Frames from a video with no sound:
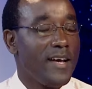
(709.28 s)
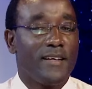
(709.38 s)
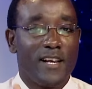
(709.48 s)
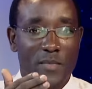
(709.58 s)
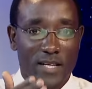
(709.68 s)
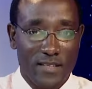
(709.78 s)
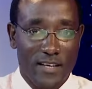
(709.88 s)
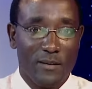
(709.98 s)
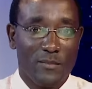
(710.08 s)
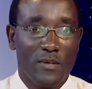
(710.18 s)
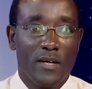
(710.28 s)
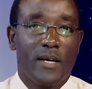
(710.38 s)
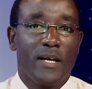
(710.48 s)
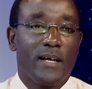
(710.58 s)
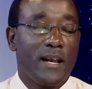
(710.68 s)
and eliminate them
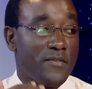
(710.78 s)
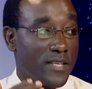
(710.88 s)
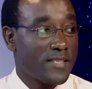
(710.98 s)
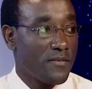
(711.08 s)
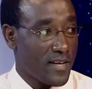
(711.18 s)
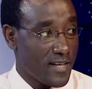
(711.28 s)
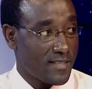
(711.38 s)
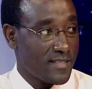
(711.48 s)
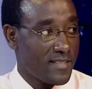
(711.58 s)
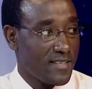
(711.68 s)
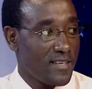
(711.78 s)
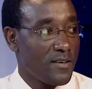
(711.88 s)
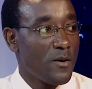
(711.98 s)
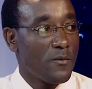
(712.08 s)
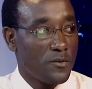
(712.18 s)
and alleviate sufferings
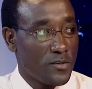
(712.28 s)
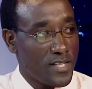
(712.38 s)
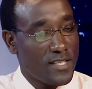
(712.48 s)
of those